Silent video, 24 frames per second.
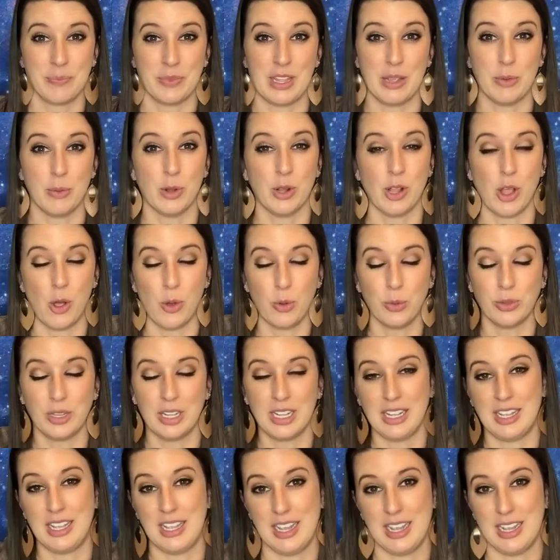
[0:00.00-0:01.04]
it will
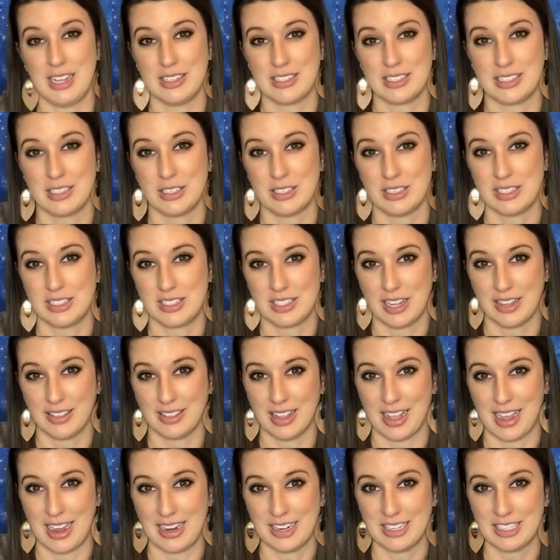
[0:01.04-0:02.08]
only get
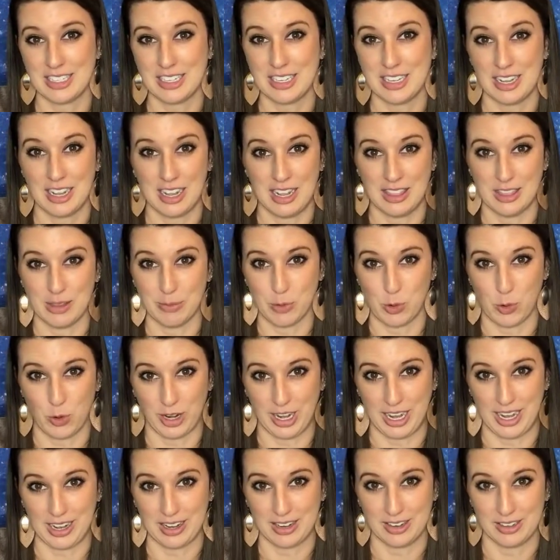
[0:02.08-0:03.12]
sunlight in the
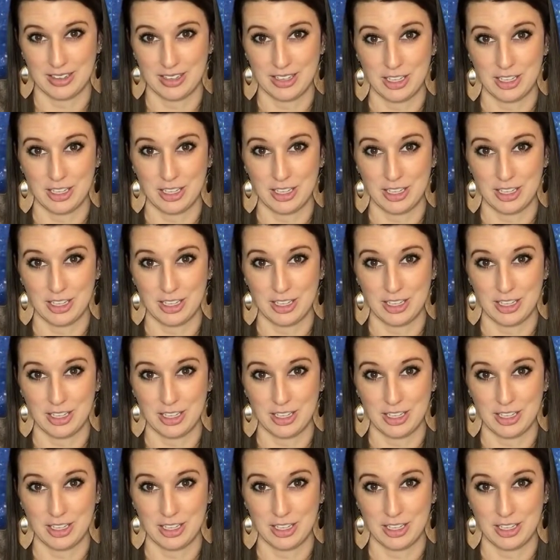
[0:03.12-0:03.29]
morning.